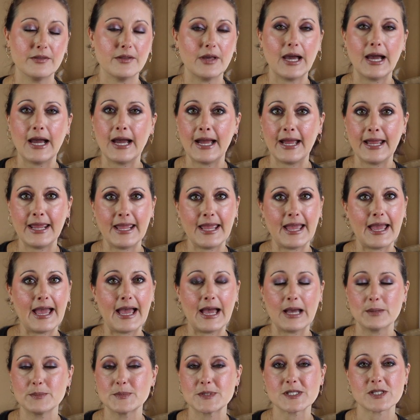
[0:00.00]
I
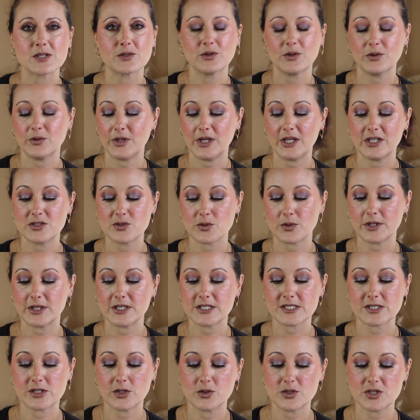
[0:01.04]
absolutely adore
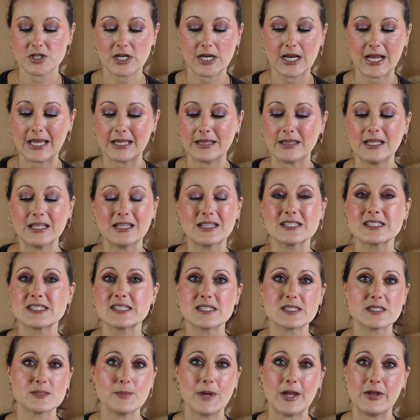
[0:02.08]
this lotion. I think this
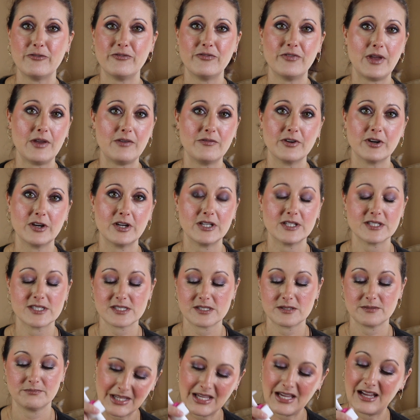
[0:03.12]
is my
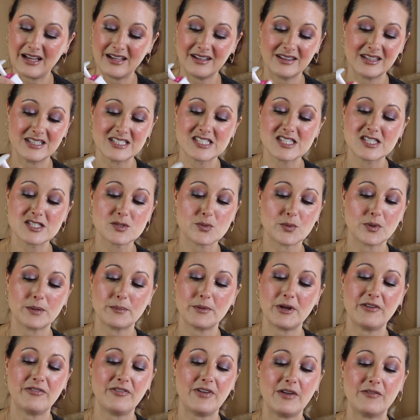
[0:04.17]
favorite. Yeah, this is one of
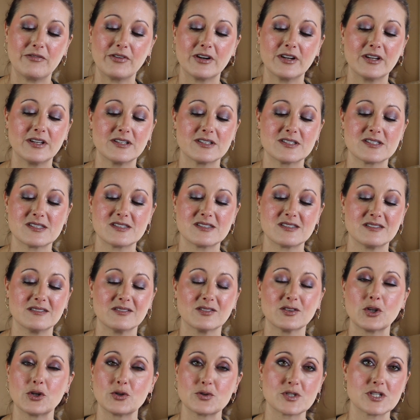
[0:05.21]
my favorite
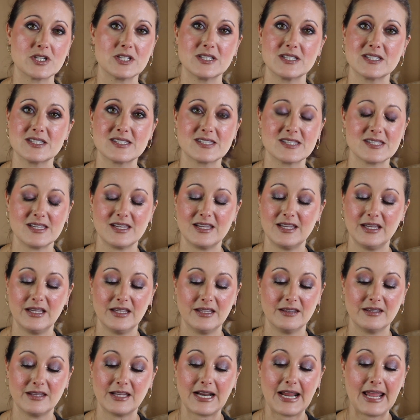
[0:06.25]
lotions
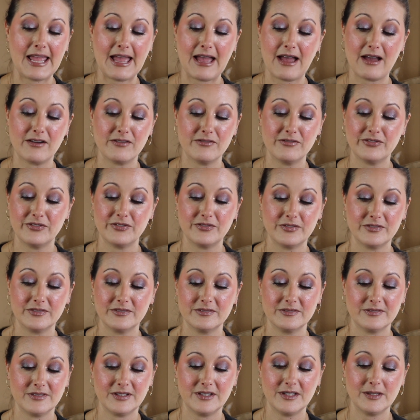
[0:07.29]
that I have
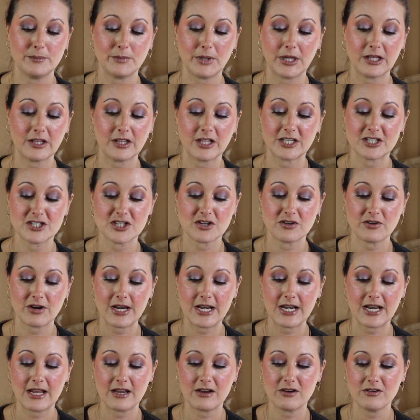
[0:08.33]
in my collection
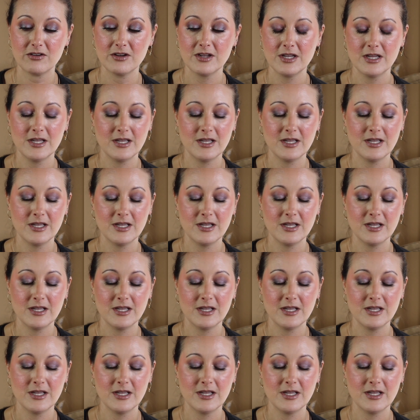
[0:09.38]
right now.